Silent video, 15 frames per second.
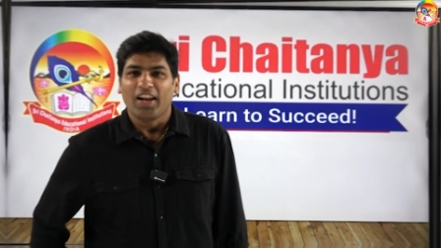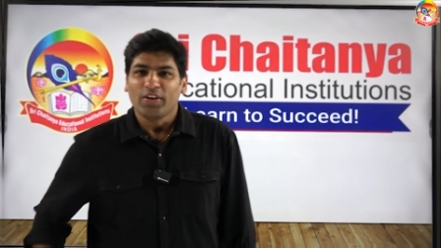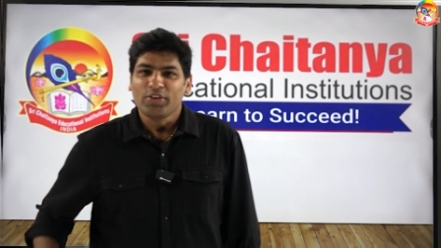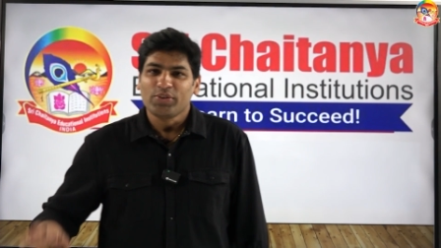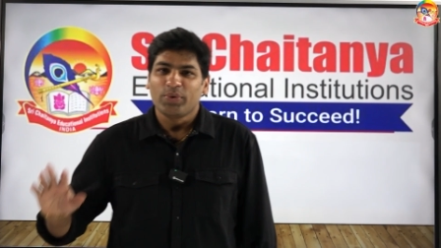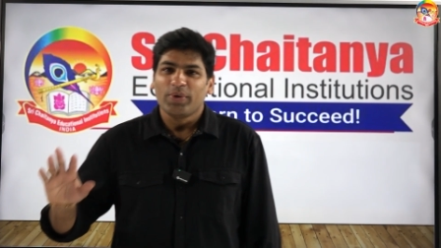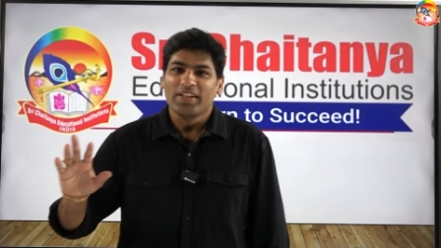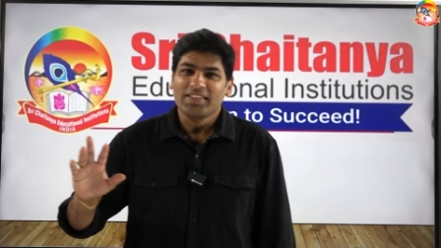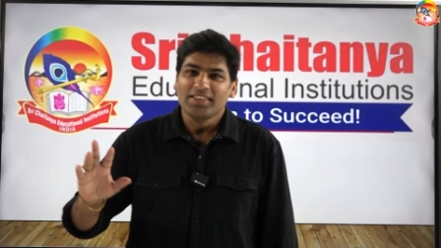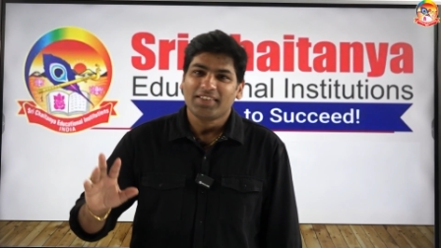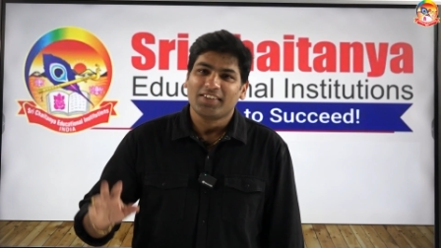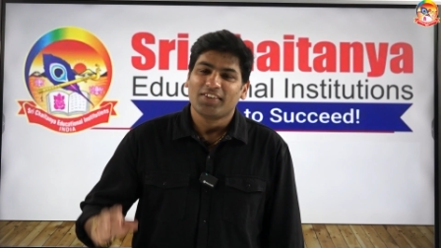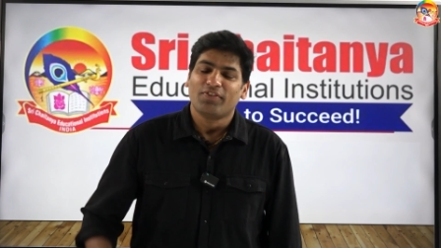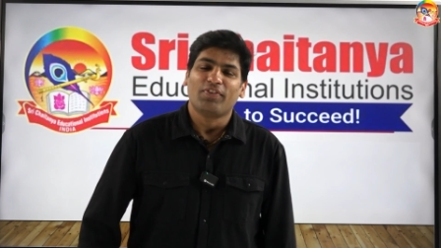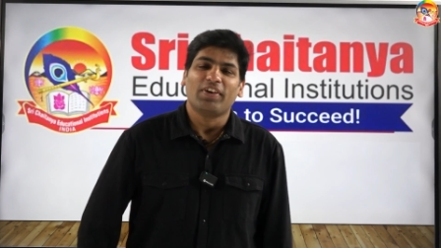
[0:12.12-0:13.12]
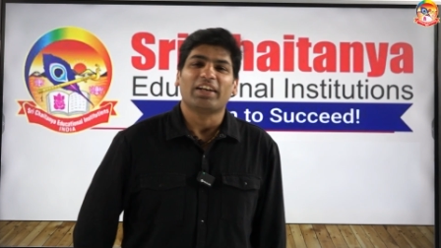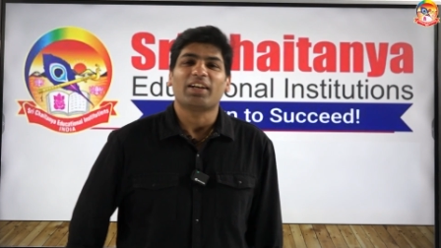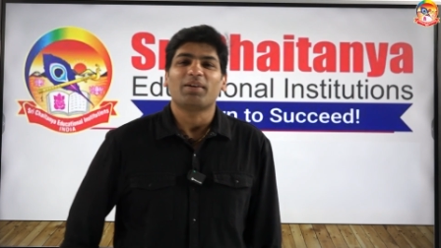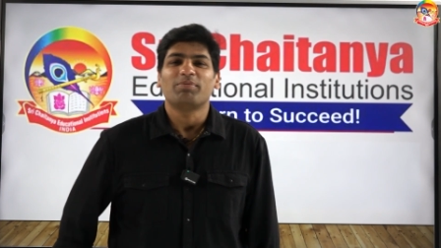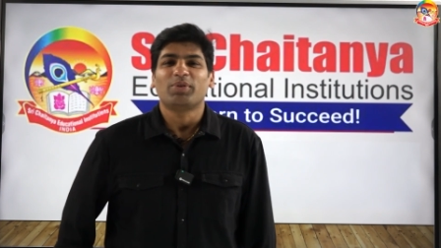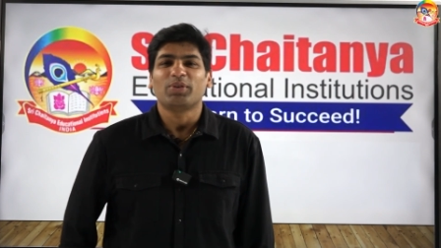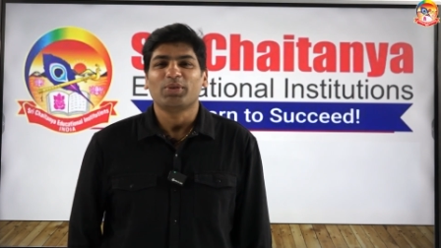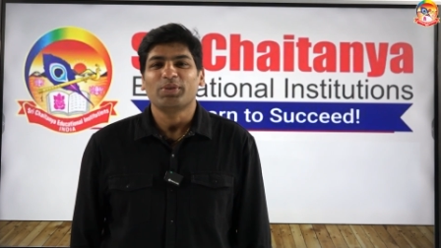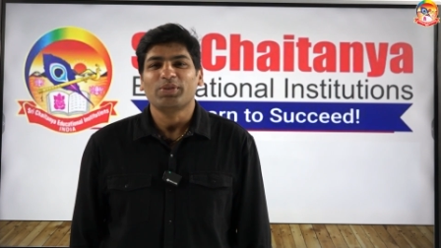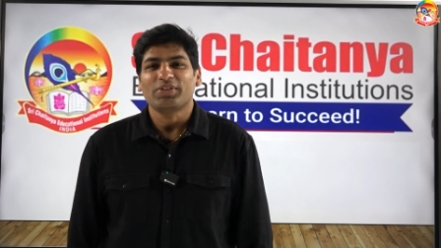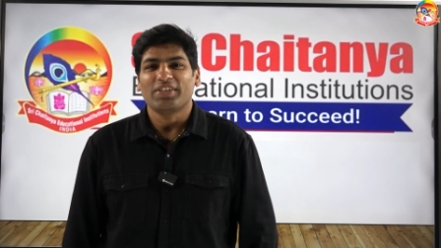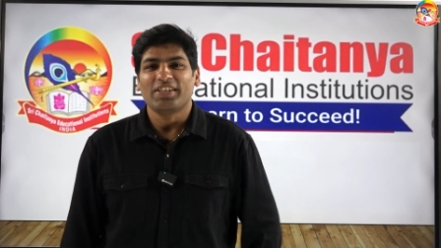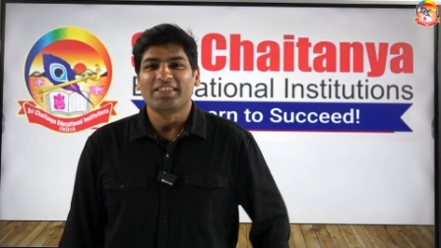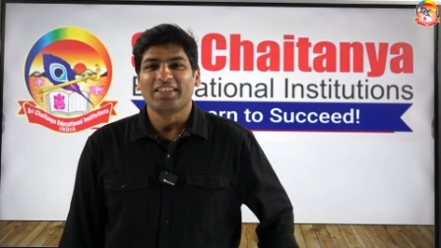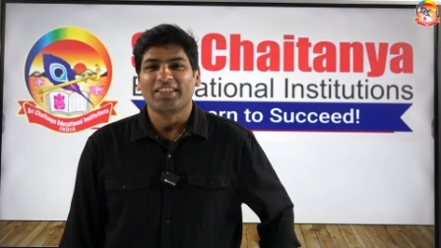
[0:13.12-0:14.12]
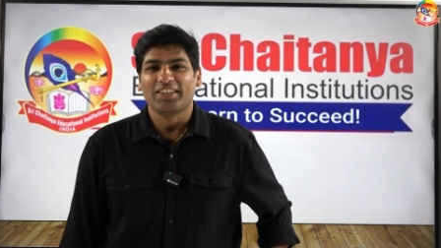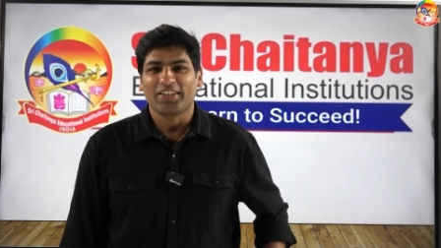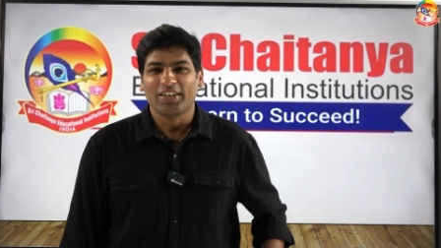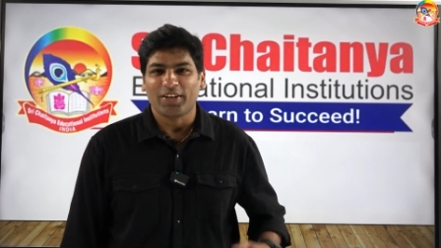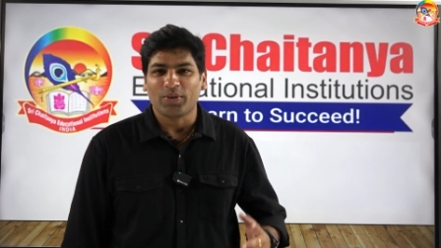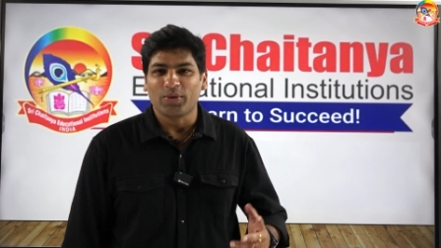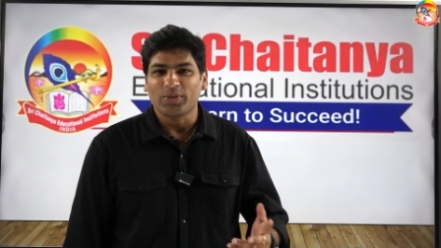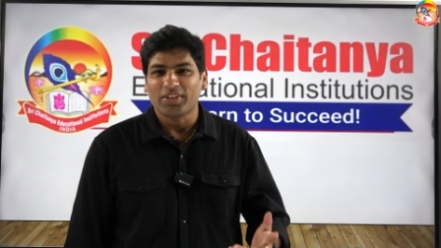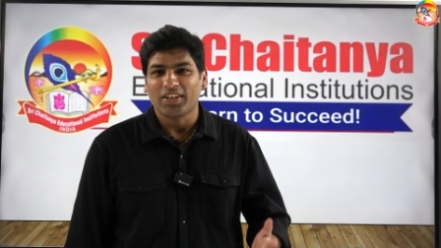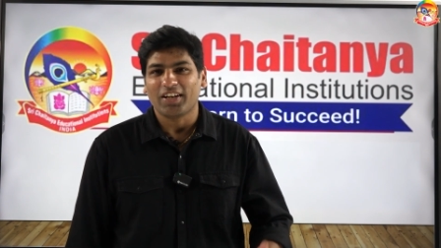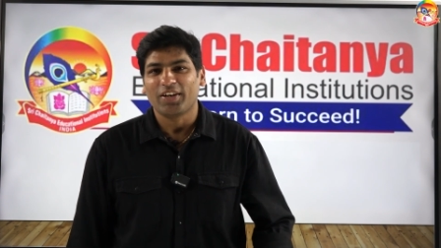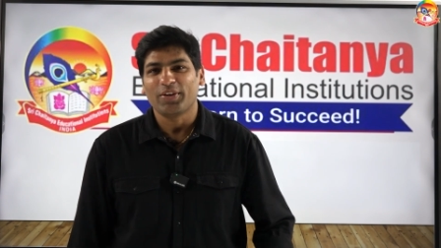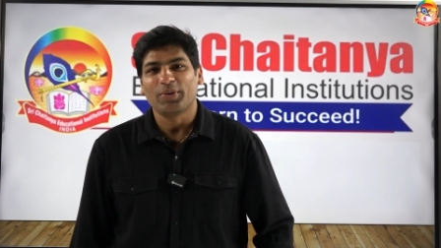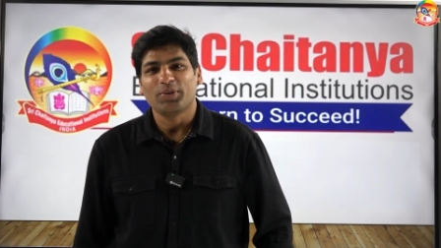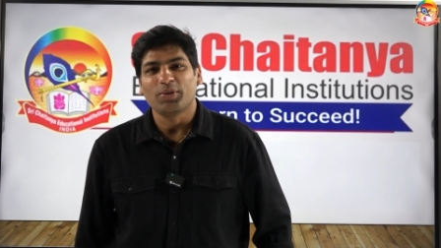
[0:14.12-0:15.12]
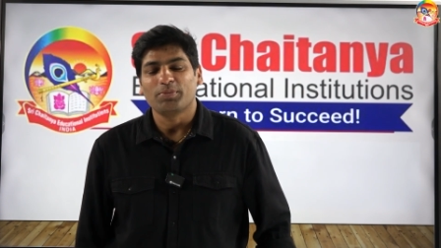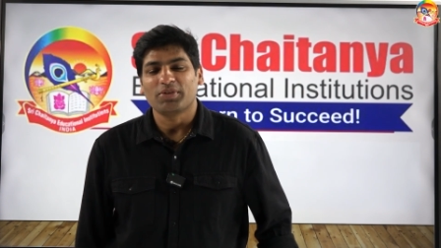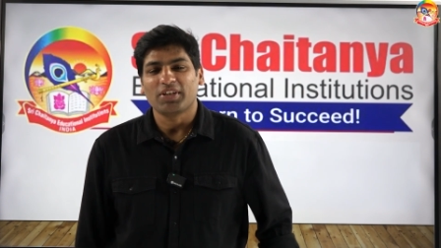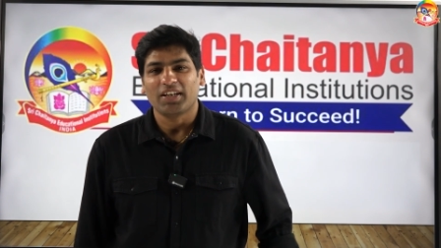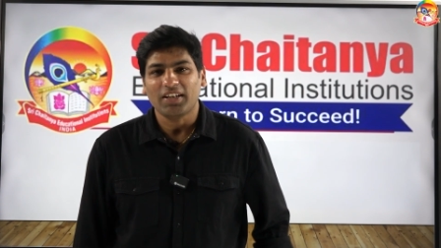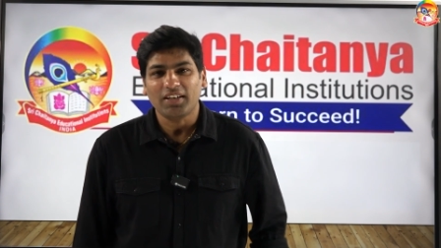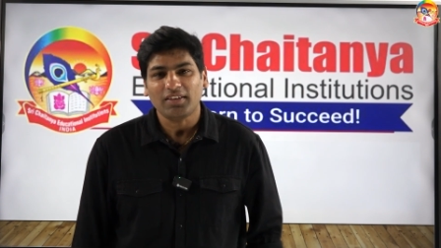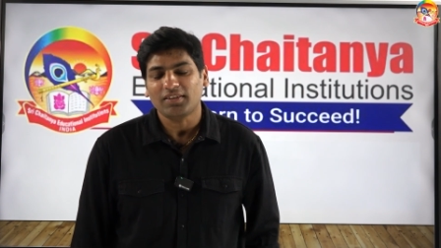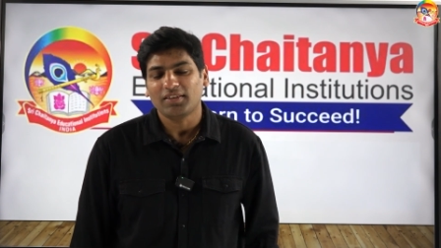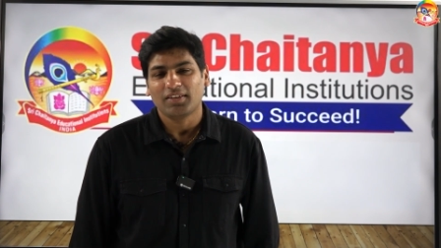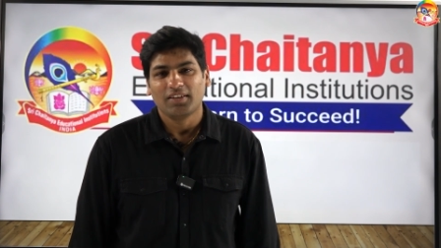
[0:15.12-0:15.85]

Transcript: Hello students, welcome to Sri Chaitanya Goshala YouTube channel.